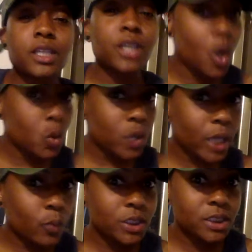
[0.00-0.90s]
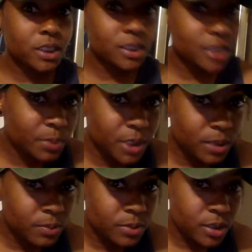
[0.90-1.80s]
yo, like what's the
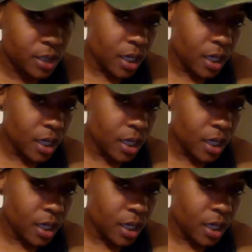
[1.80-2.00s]
symptoms?